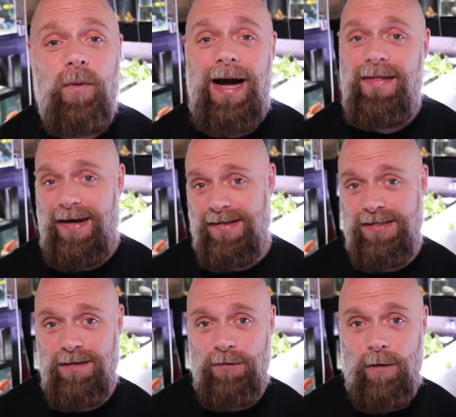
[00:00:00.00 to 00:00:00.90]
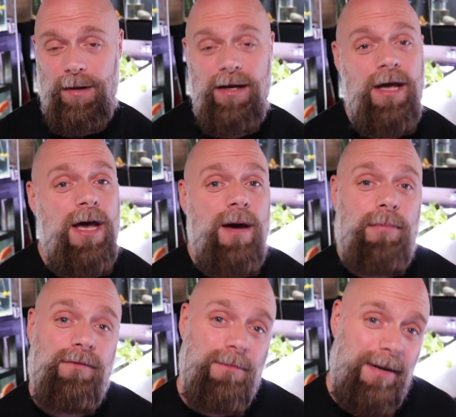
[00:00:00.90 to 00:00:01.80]
why that is in a moment.
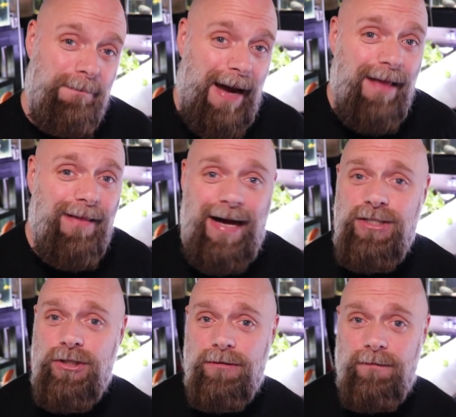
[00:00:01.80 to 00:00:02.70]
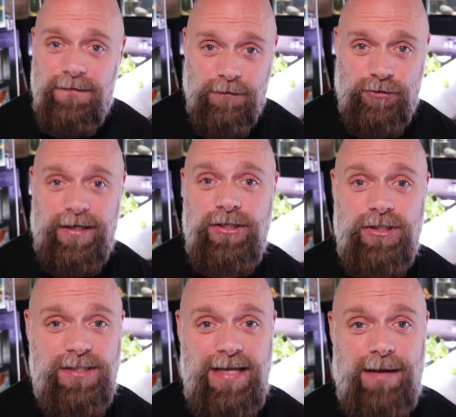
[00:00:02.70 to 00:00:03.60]
But from a biological
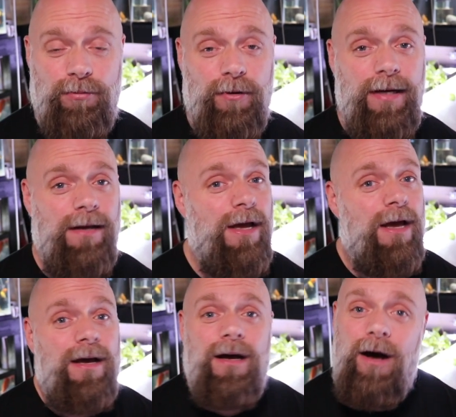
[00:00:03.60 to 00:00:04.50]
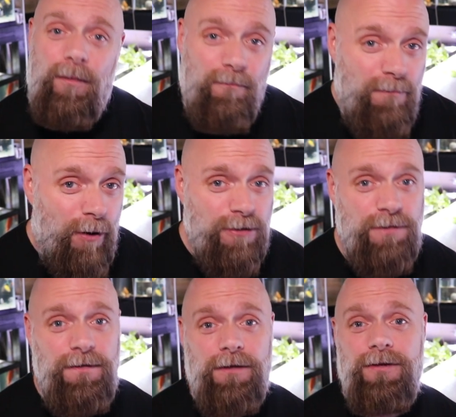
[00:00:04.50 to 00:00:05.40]
filtration standpoint,
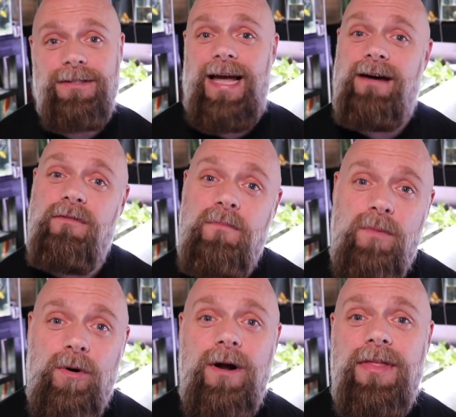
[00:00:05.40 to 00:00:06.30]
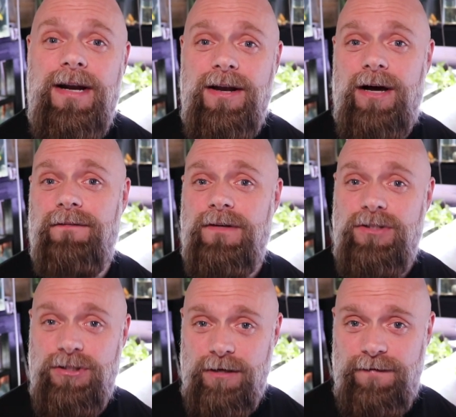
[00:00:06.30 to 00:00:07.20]
most filters have more than enough
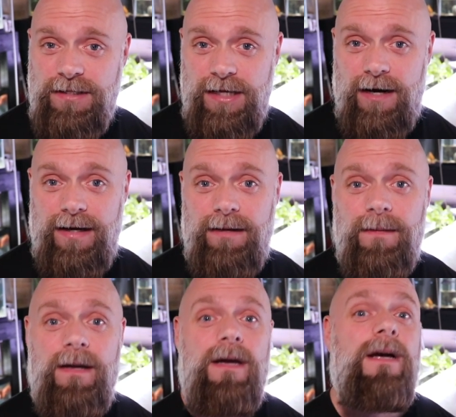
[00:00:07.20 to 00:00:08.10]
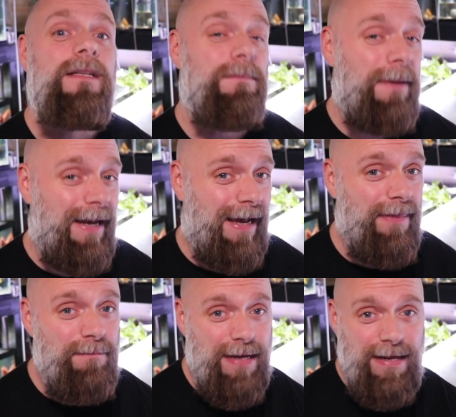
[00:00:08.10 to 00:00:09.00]
surface area, depending on
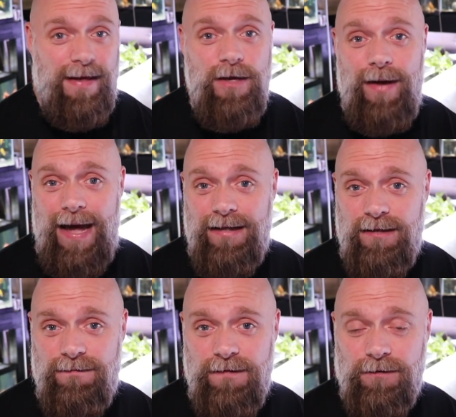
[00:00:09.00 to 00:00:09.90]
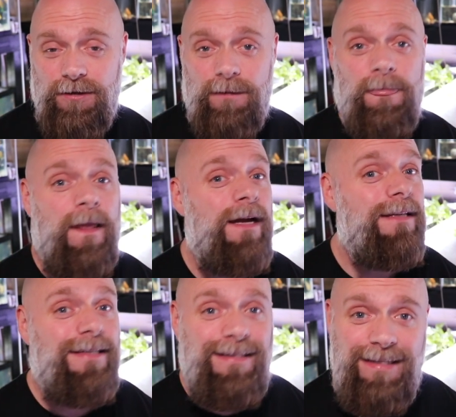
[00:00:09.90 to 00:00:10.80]
the media that you add to the filter,
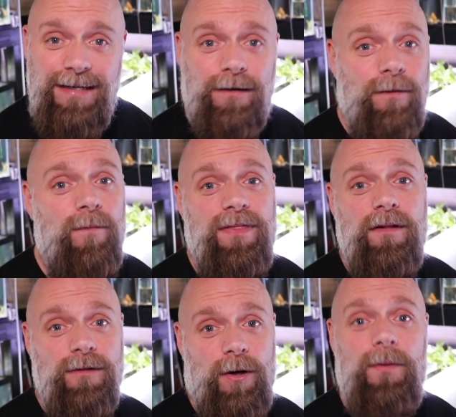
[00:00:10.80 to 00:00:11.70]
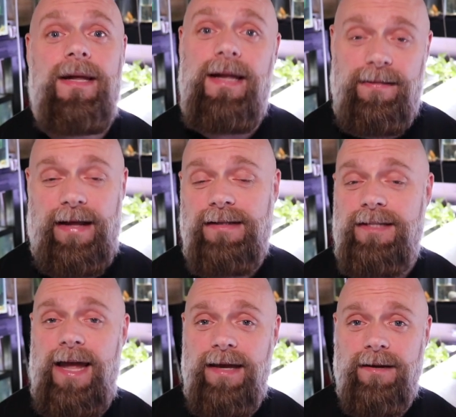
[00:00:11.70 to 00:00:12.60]
to deal with the load in that
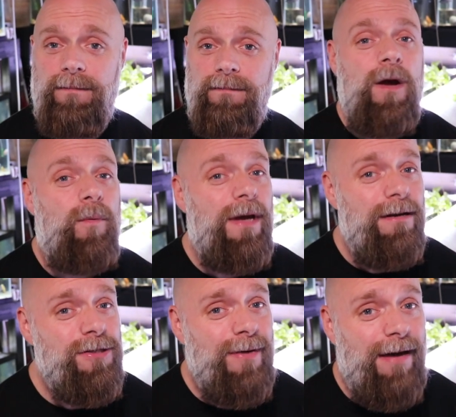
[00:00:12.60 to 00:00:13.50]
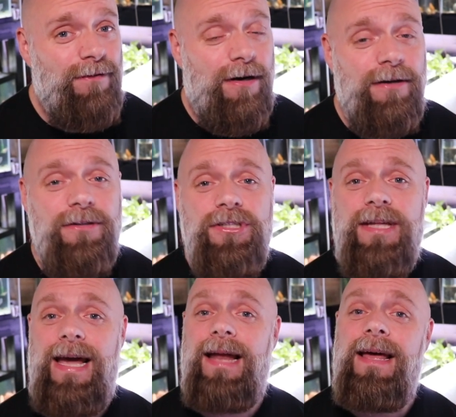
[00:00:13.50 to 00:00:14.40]
tank. We also have to
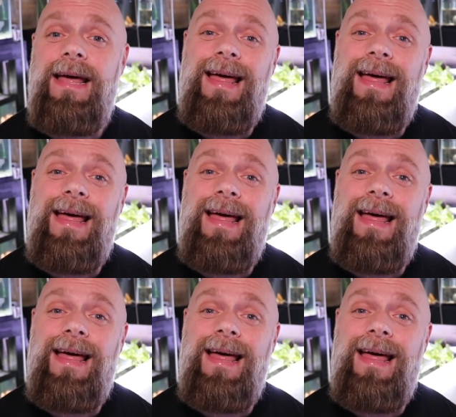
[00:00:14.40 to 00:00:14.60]
understand